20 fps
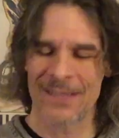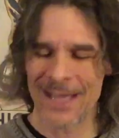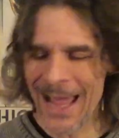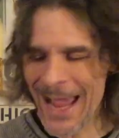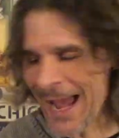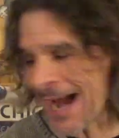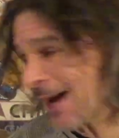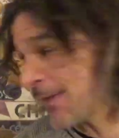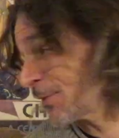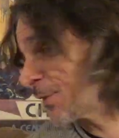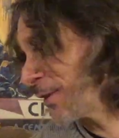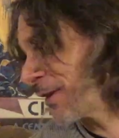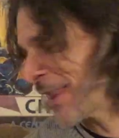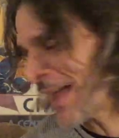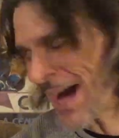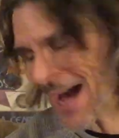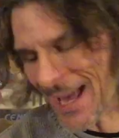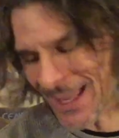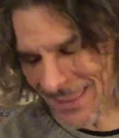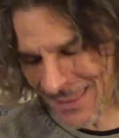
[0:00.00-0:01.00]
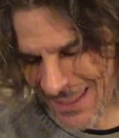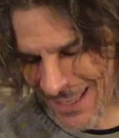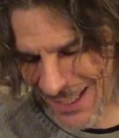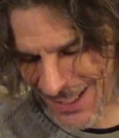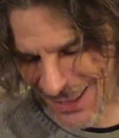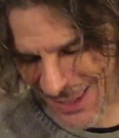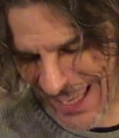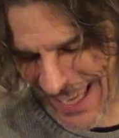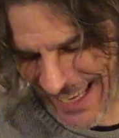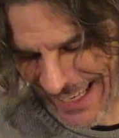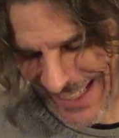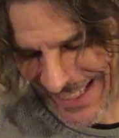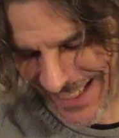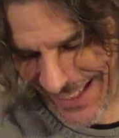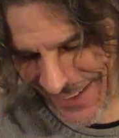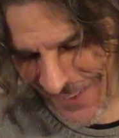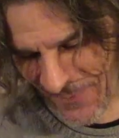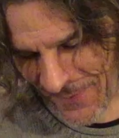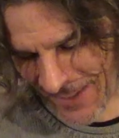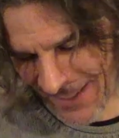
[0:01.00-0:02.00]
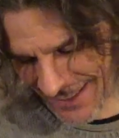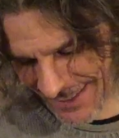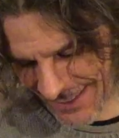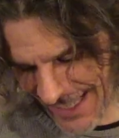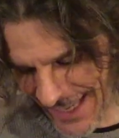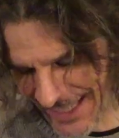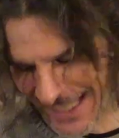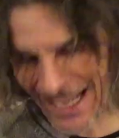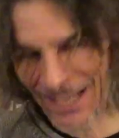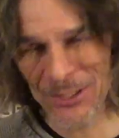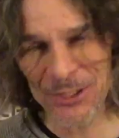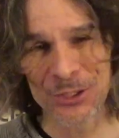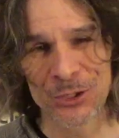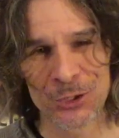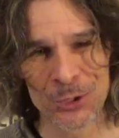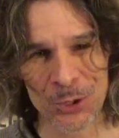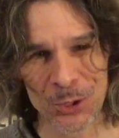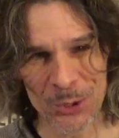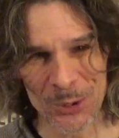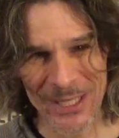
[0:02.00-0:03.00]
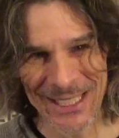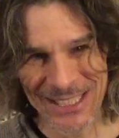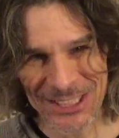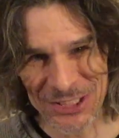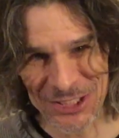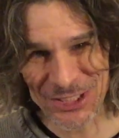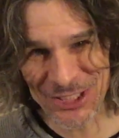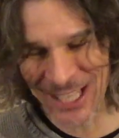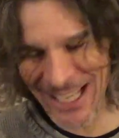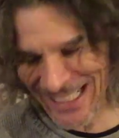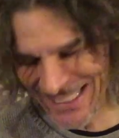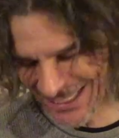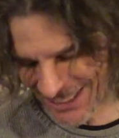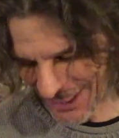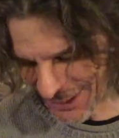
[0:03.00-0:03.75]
after that, they take out a jewelry exchange